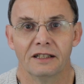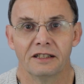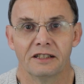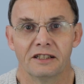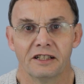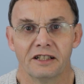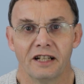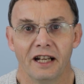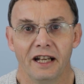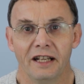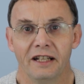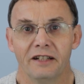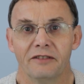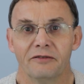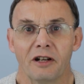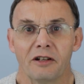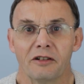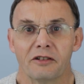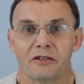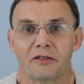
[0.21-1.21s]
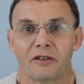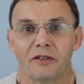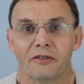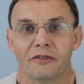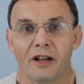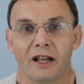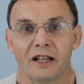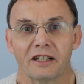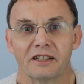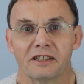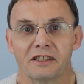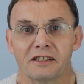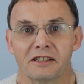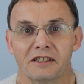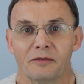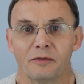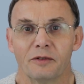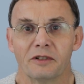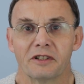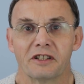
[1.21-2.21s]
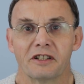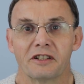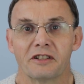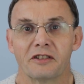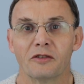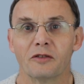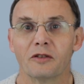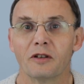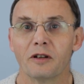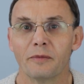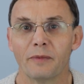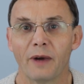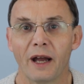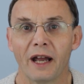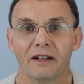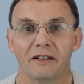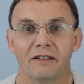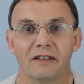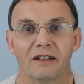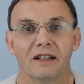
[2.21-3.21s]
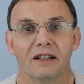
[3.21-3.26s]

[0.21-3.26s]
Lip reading: Today in Roach Reflections I want to talk about